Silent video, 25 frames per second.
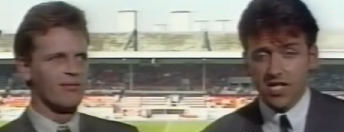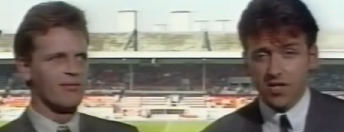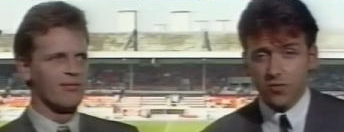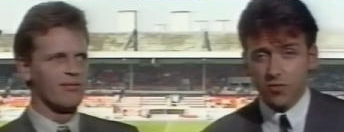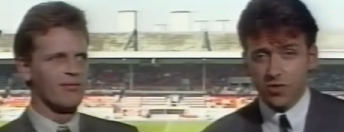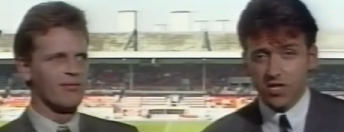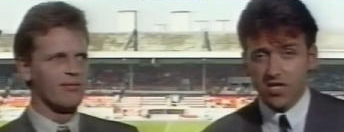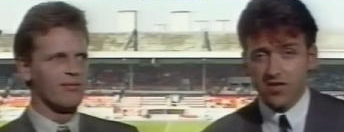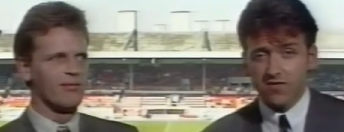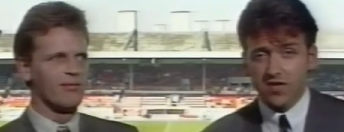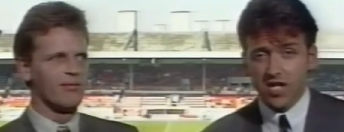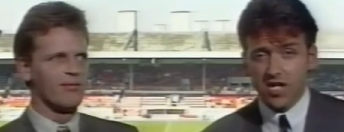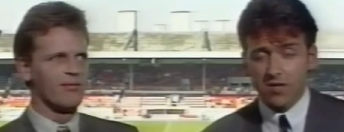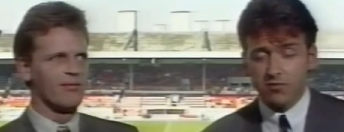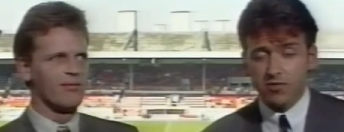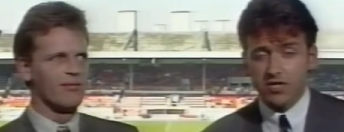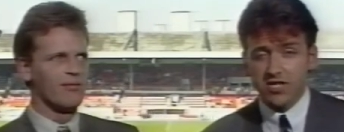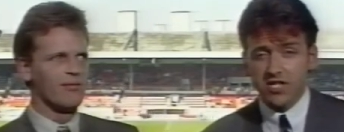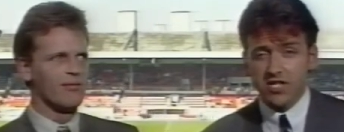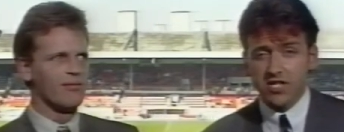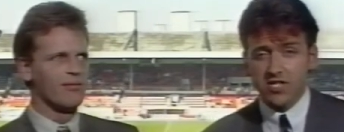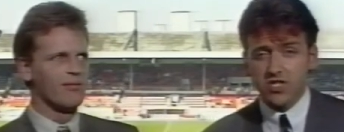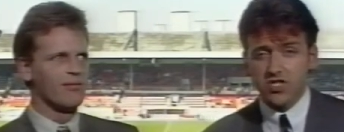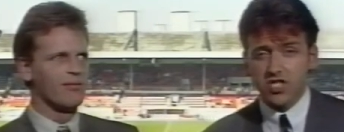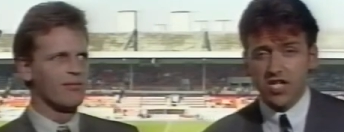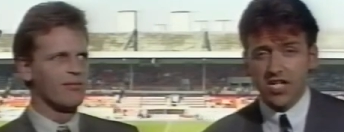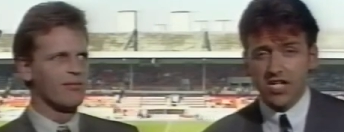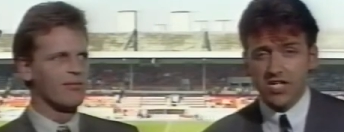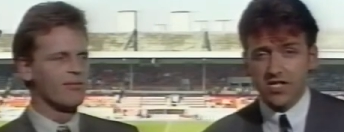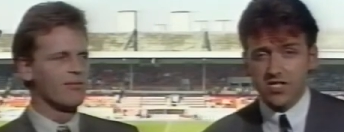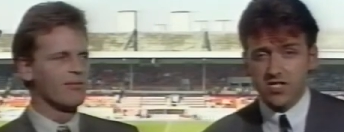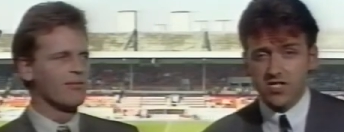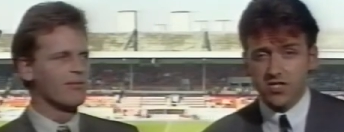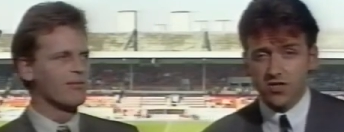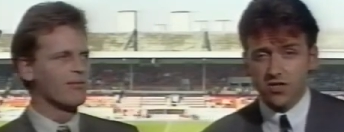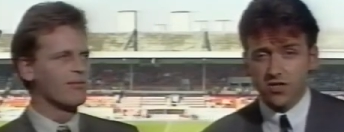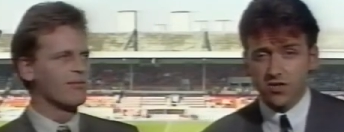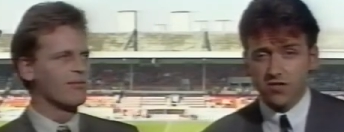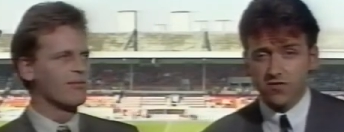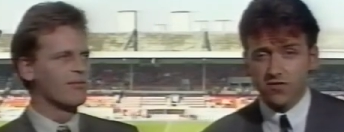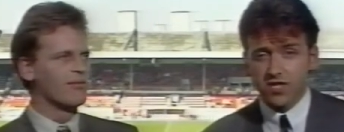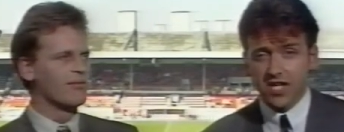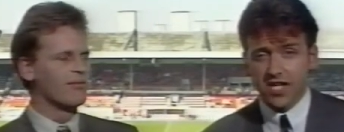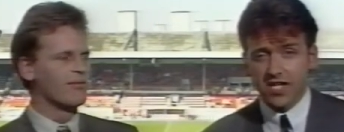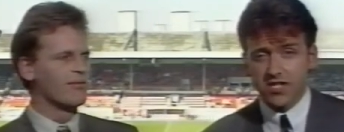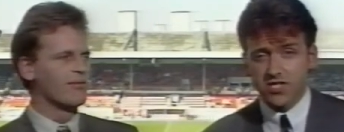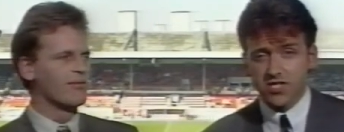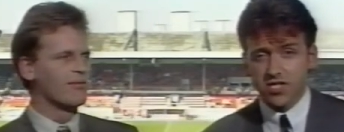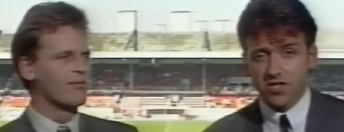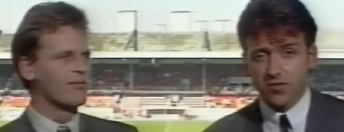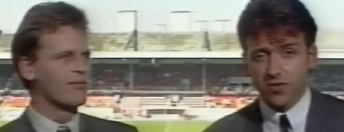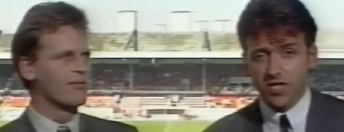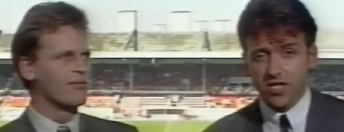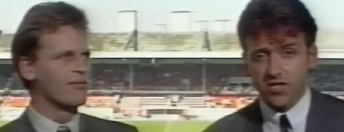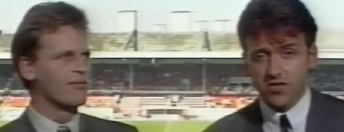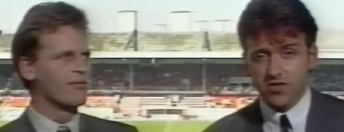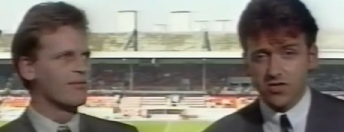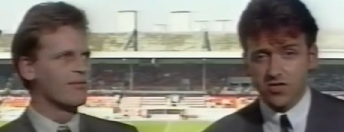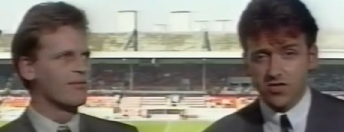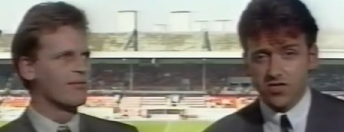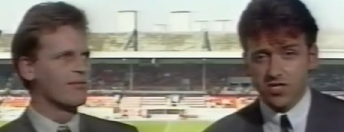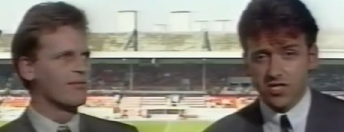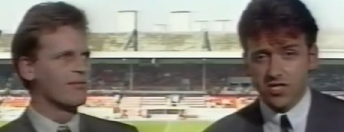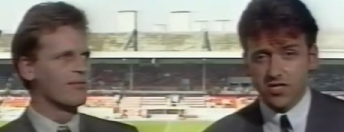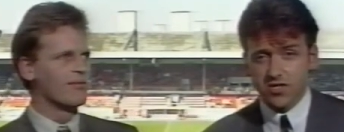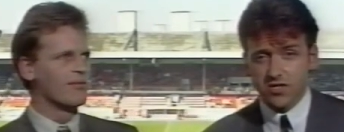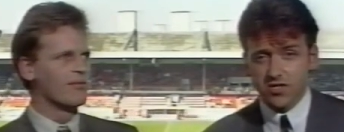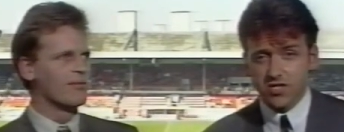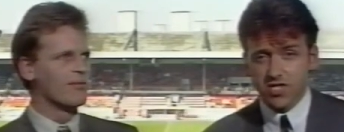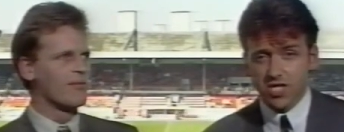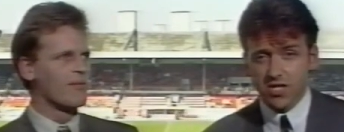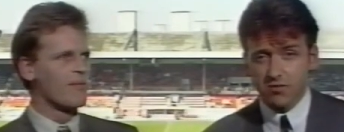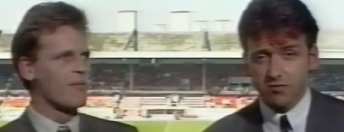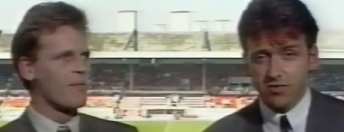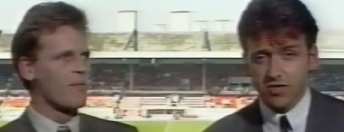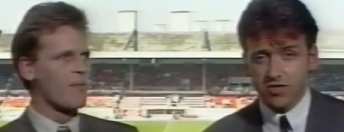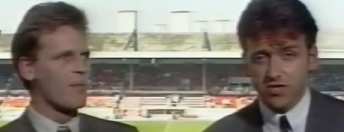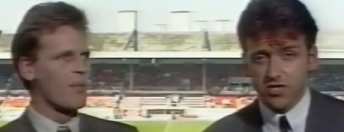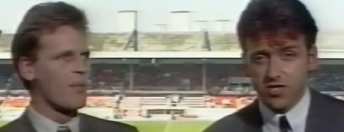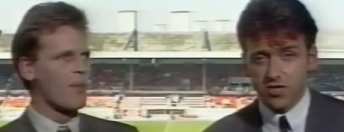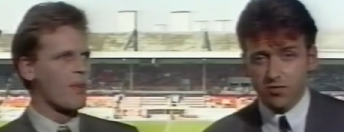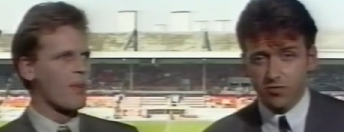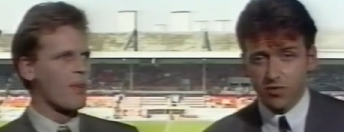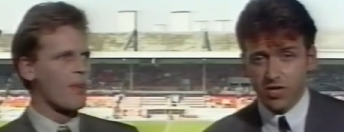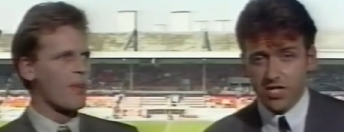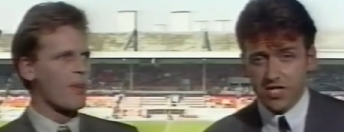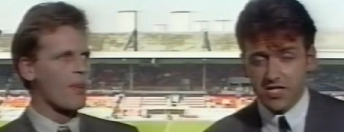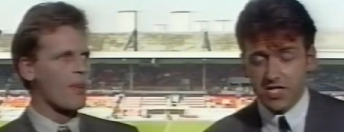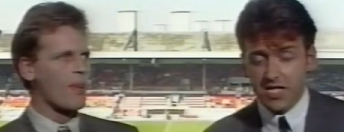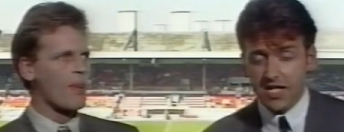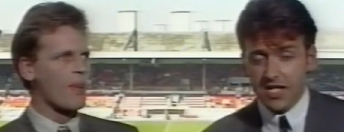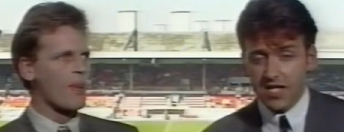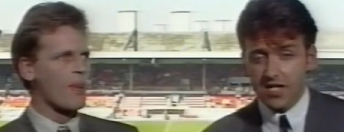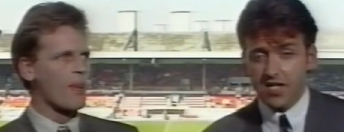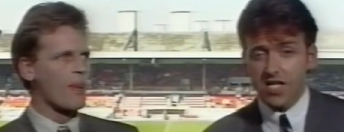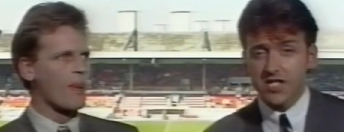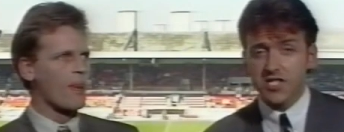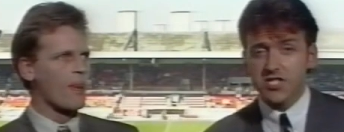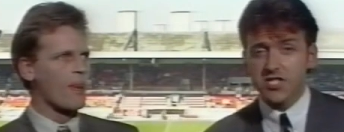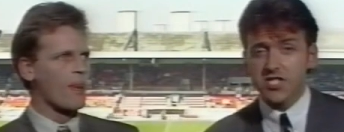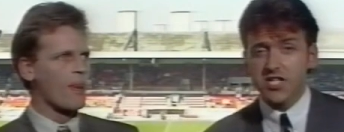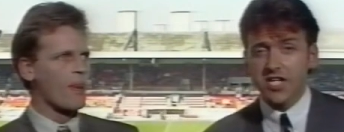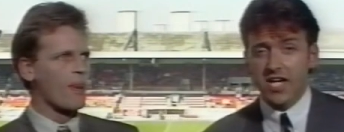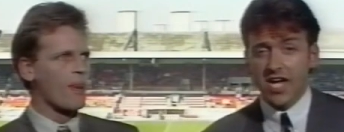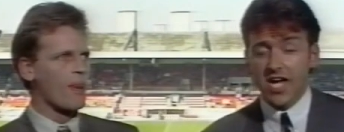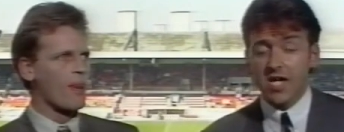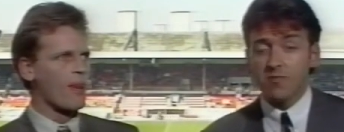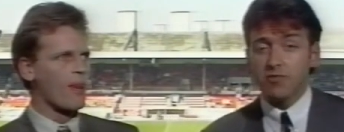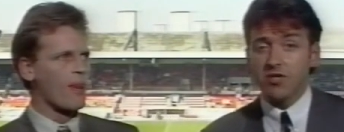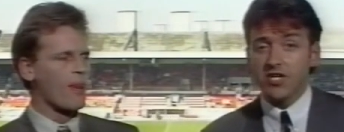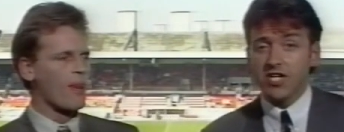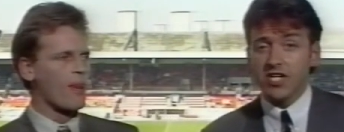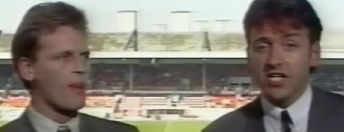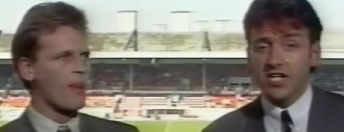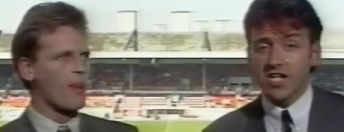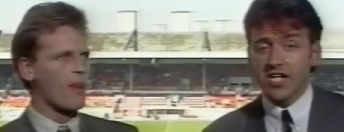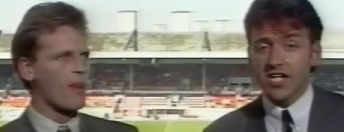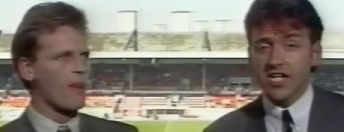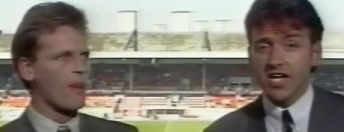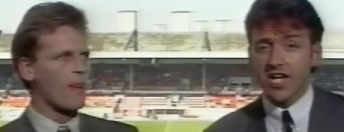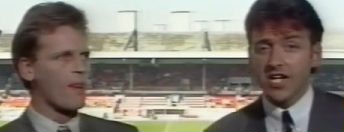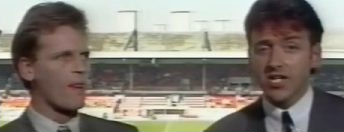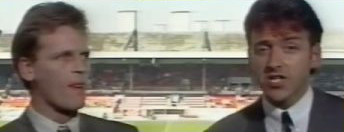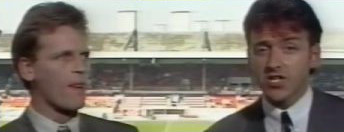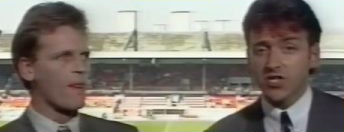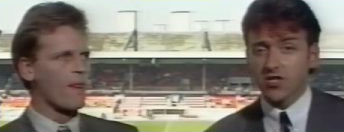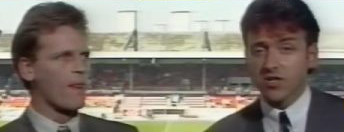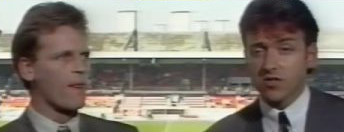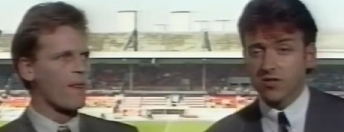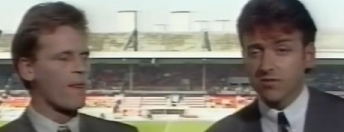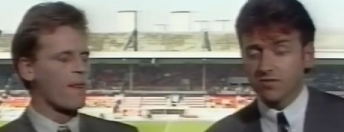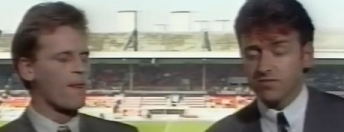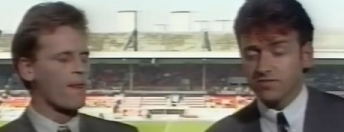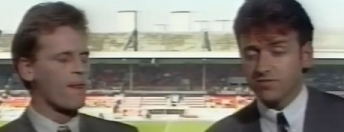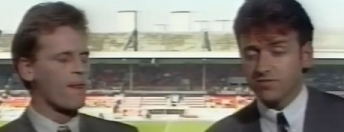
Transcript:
Speaker 1: would give Aberdeen a chance of catching Rangers in the championship race. Let's see Aberdeen in action.